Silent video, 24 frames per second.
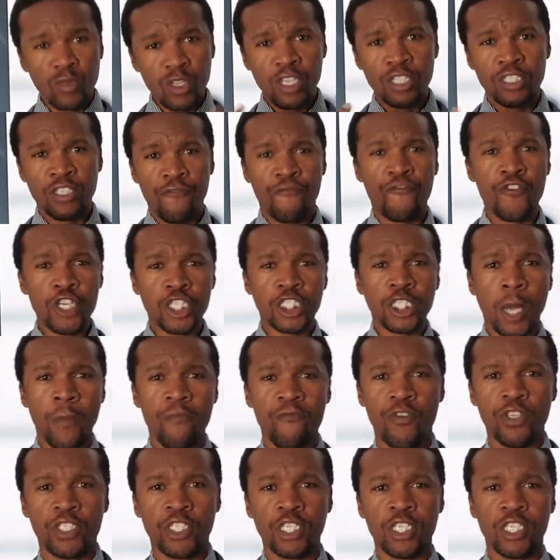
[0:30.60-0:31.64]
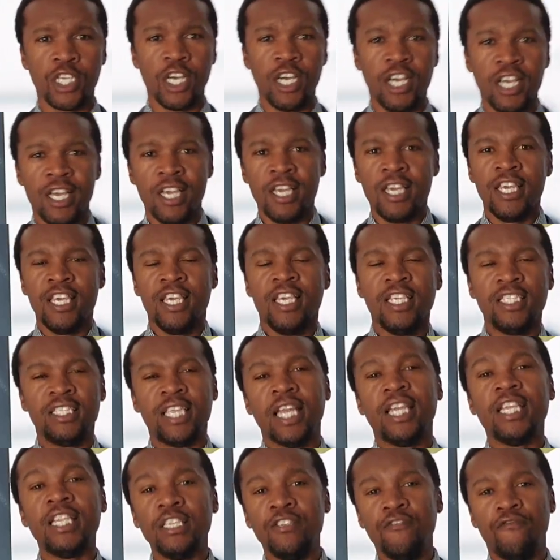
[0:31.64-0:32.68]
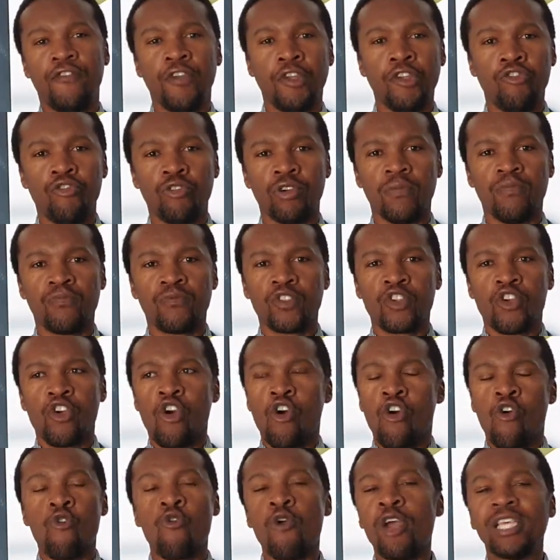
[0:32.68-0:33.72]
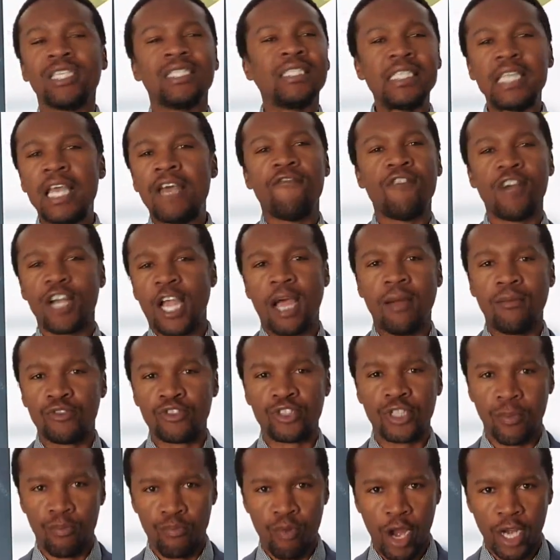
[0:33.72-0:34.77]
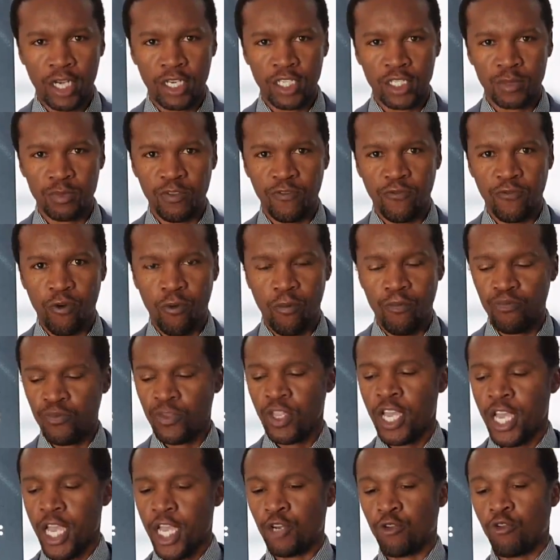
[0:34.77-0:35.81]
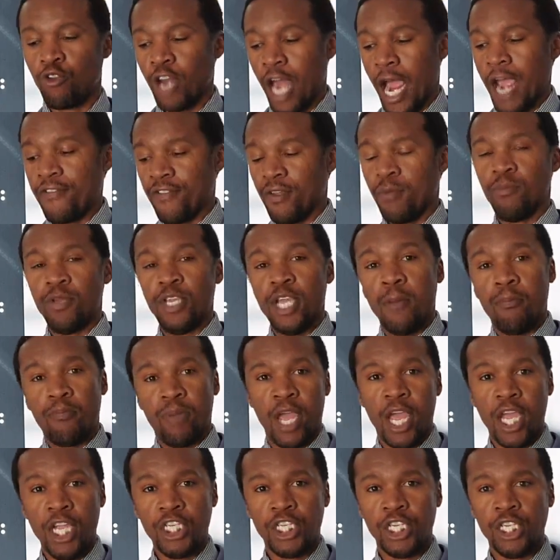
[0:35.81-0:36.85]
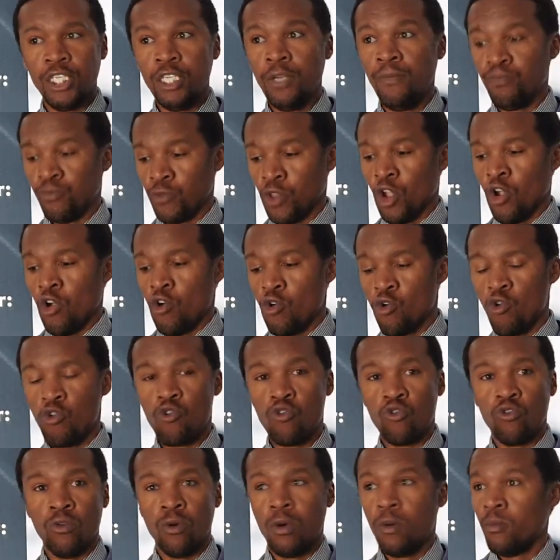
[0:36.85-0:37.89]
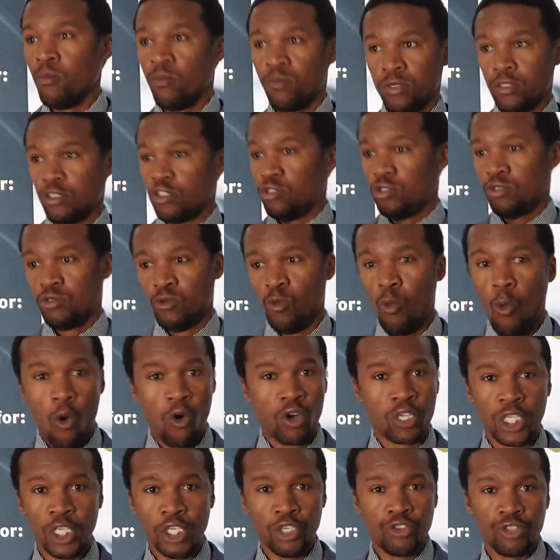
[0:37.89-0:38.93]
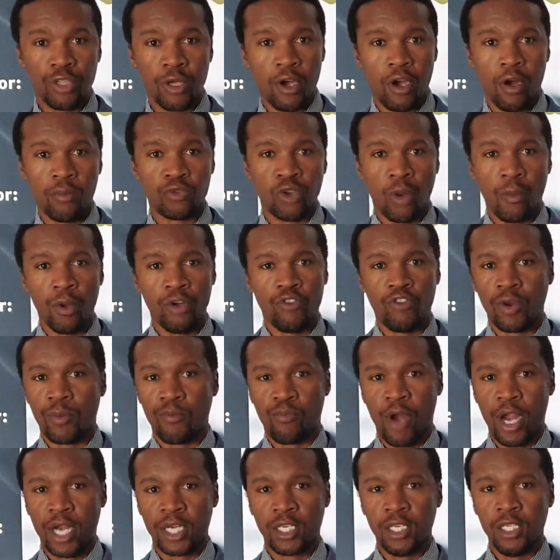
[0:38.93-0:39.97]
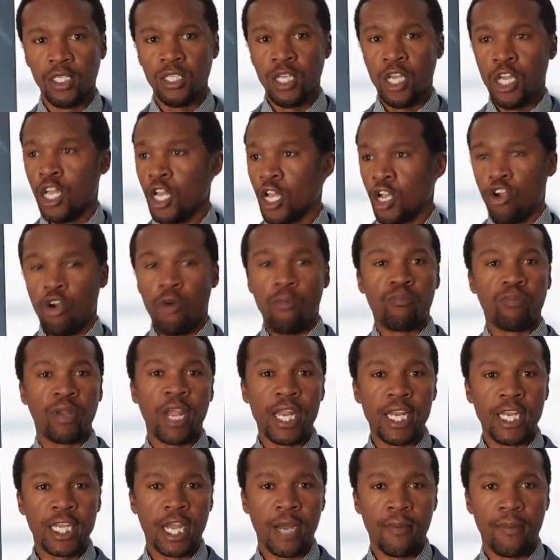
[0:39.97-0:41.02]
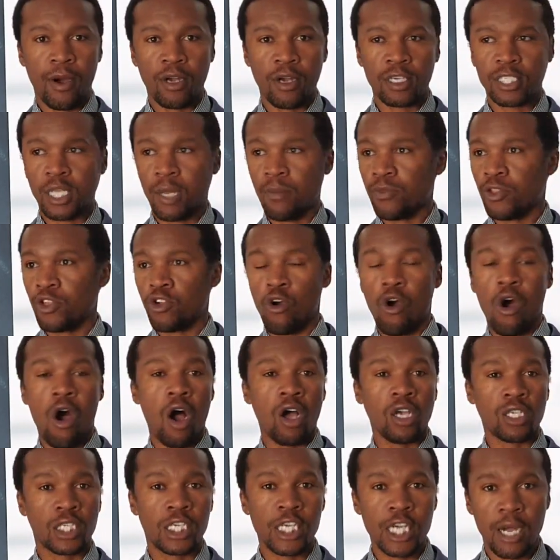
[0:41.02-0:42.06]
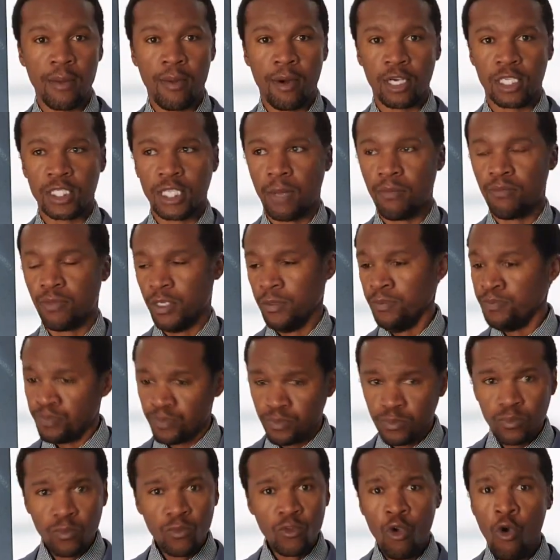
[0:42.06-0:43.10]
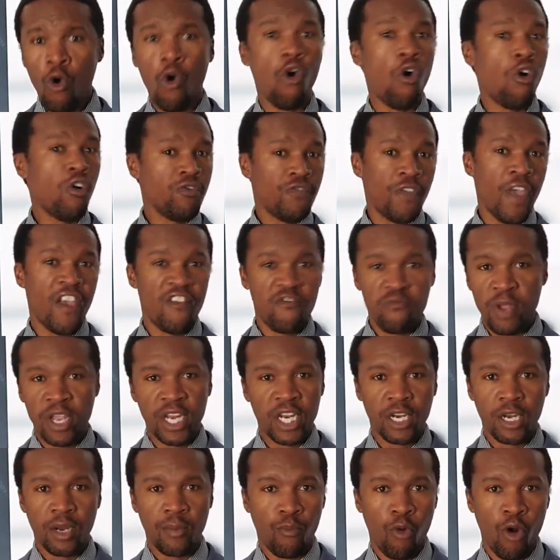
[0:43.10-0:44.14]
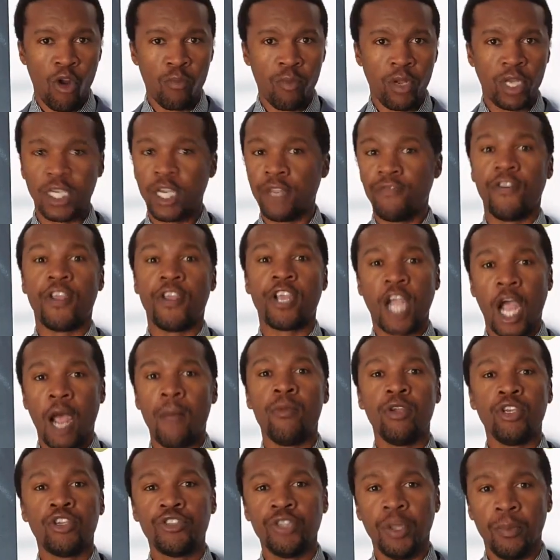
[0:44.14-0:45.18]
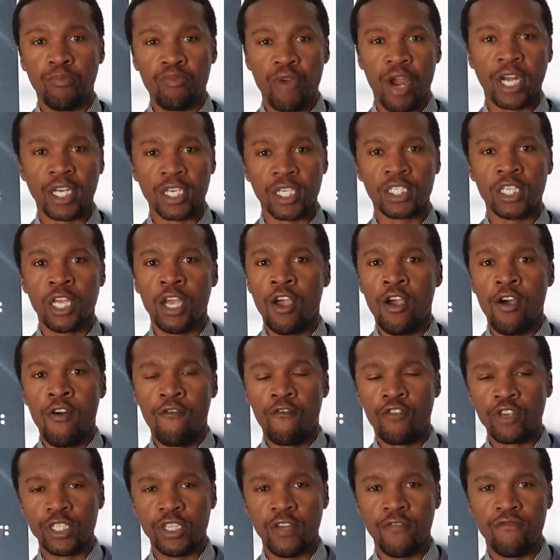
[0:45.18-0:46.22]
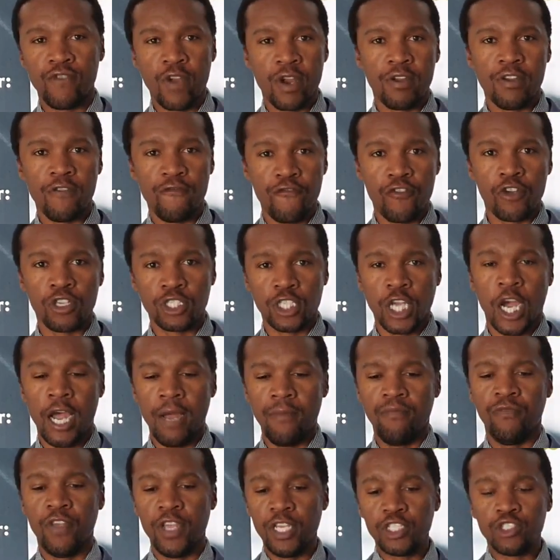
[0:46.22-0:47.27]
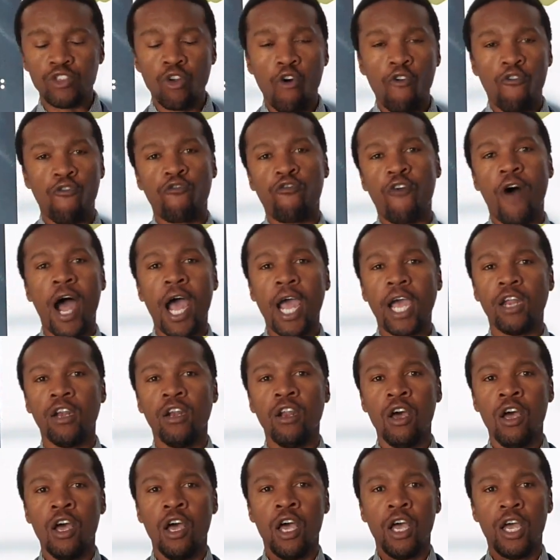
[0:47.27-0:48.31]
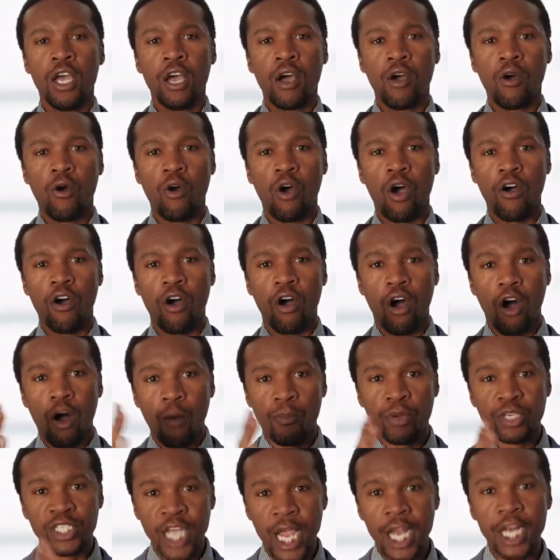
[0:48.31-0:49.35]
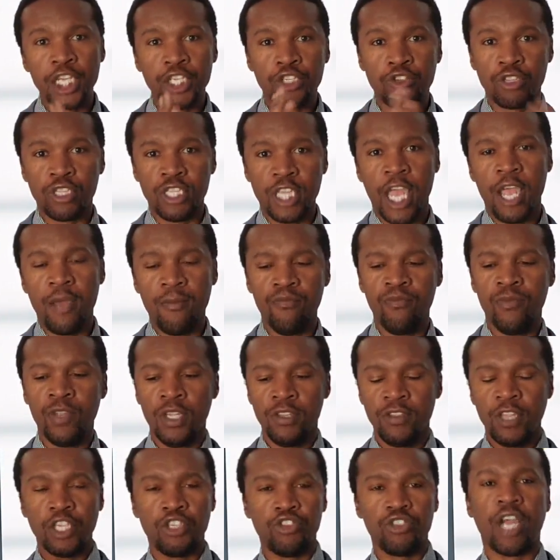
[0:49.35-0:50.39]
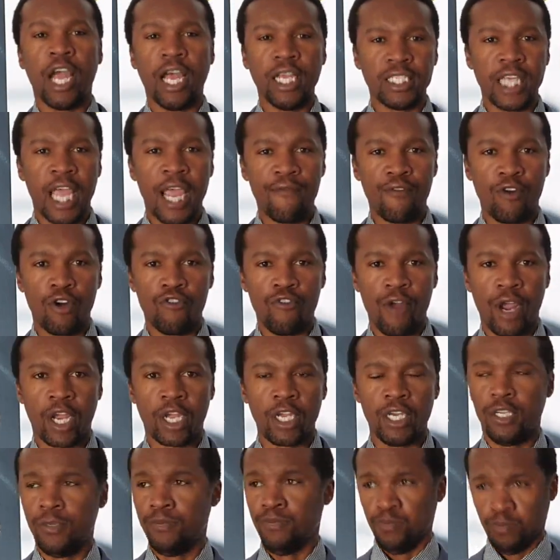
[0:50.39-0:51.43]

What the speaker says: The first-time visitor is that individual who has never come to the practice before. It could either be a patient who walks into the optometric practice complaining about something or asking about something, or they have made an appointment and they come into the practice for the very first time. There's no file pertaining to them that you guys have on record.